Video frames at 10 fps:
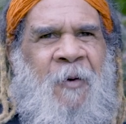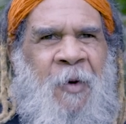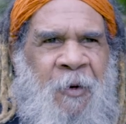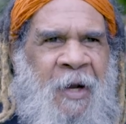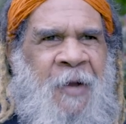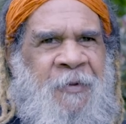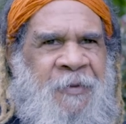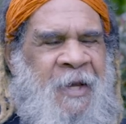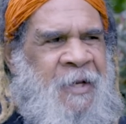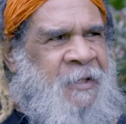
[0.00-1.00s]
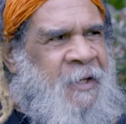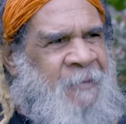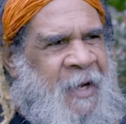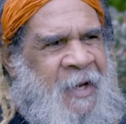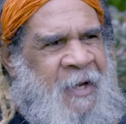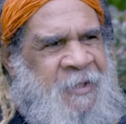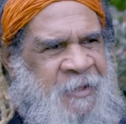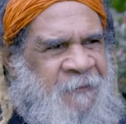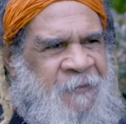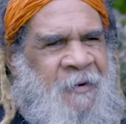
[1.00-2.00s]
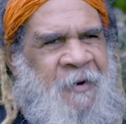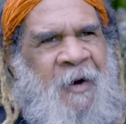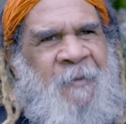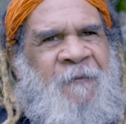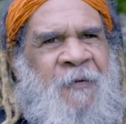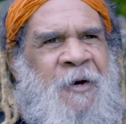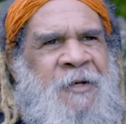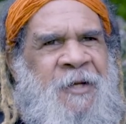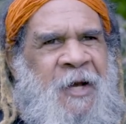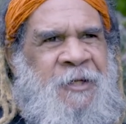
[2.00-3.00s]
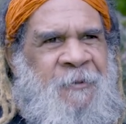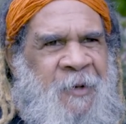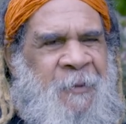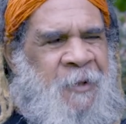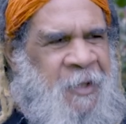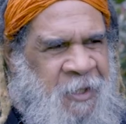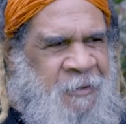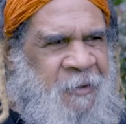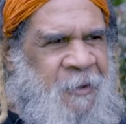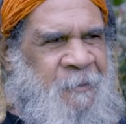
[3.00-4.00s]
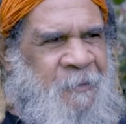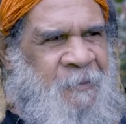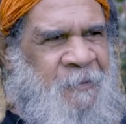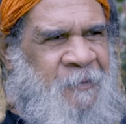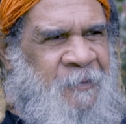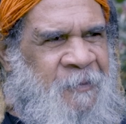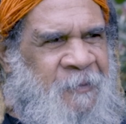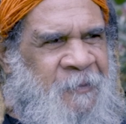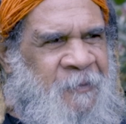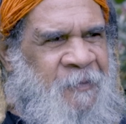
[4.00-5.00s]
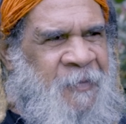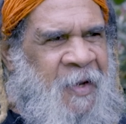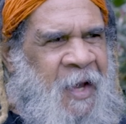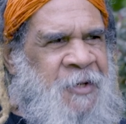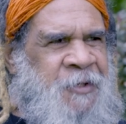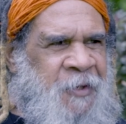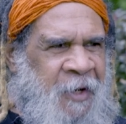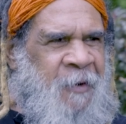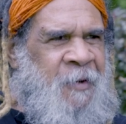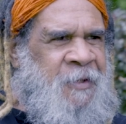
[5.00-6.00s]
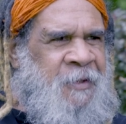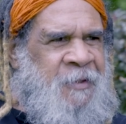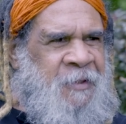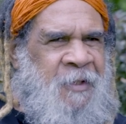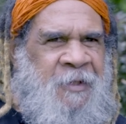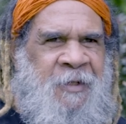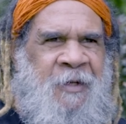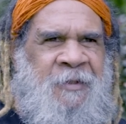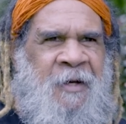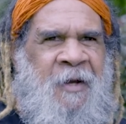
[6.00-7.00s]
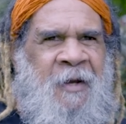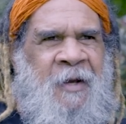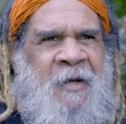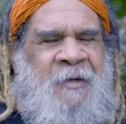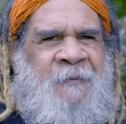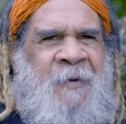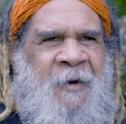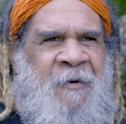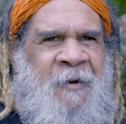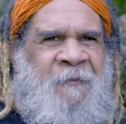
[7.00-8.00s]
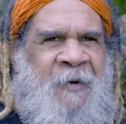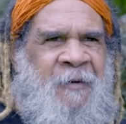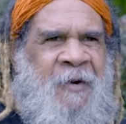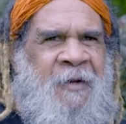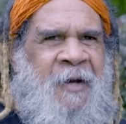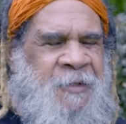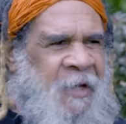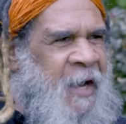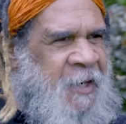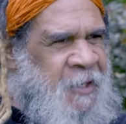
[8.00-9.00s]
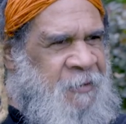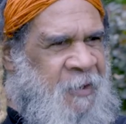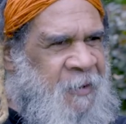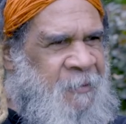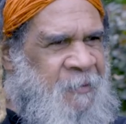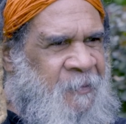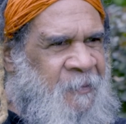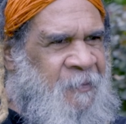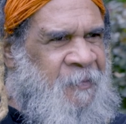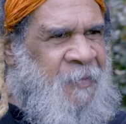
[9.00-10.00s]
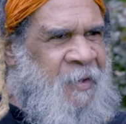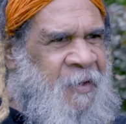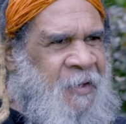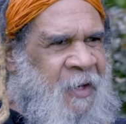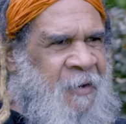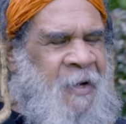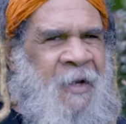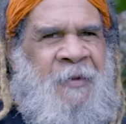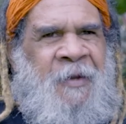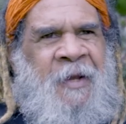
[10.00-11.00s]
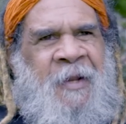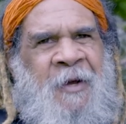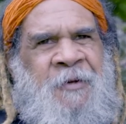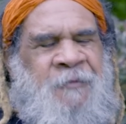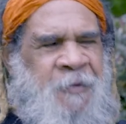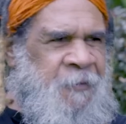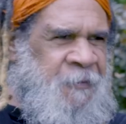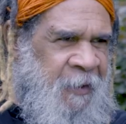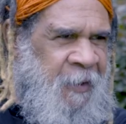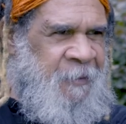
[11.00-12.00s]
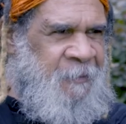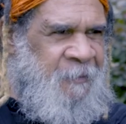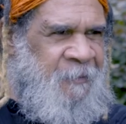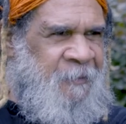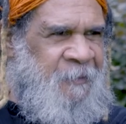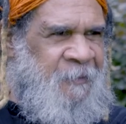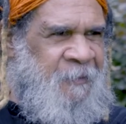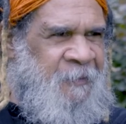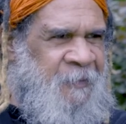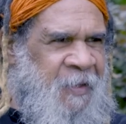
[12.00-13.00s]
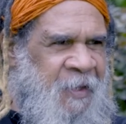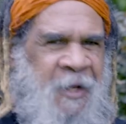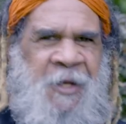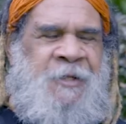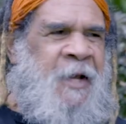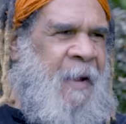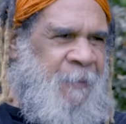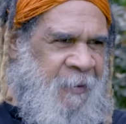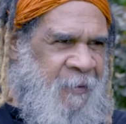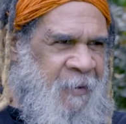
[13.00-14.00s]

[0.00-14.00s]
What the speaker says: we look at the things that are making us suffer. I mean, First Nation people history, as you know, is a very, very sad history, you know. And those truth telling needs to happen.